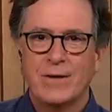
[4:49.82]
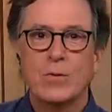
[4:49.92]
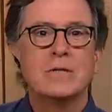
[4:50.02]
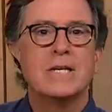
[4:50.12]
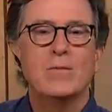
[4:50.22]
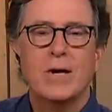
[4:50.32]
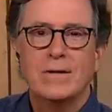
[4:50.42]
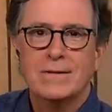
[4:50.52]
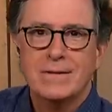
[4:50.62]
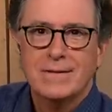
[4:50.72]
Quarantinewhile.
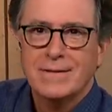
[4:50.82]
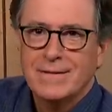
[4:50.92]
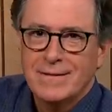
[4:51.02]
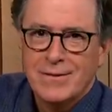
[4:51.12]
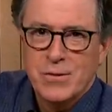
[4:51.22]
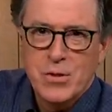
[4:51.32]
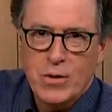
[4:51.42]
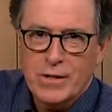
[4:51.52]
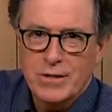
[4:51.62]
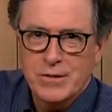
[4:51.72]
New
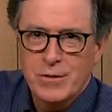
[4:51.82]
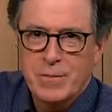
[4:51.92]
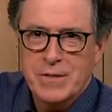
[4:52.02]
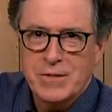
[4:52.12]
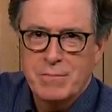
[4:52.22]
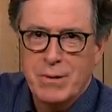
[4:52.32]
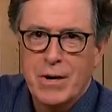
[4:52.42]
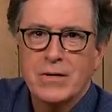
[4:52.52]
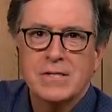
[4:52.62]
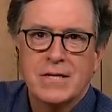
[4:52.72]
Yorkers who miss the
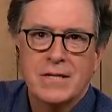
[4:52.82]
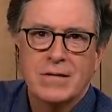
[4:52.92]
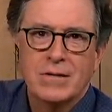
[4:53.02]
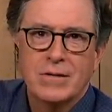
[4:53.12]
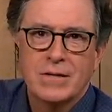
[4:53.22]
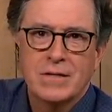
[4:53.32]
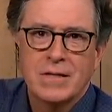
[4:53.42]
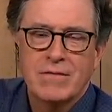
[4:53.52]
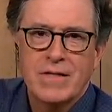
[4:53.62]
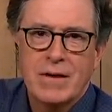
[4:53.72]
bar scene are learning to love the